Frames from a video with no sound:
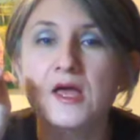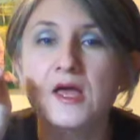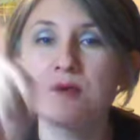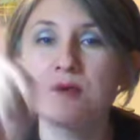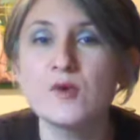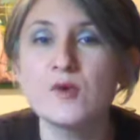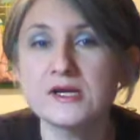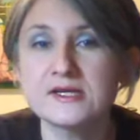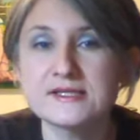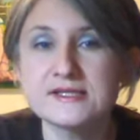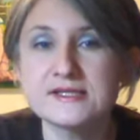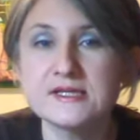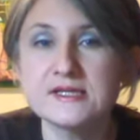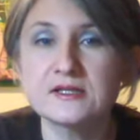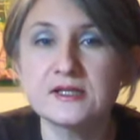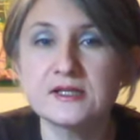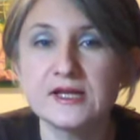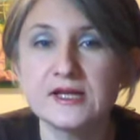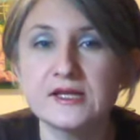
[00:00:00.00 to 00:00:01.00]
epoxy
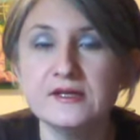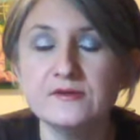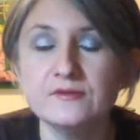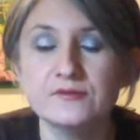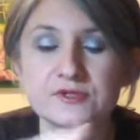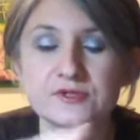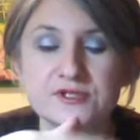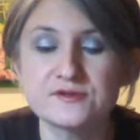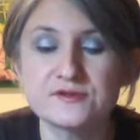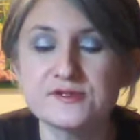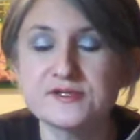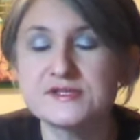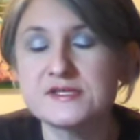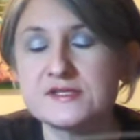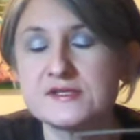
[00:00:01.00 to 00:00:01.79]
clay, which this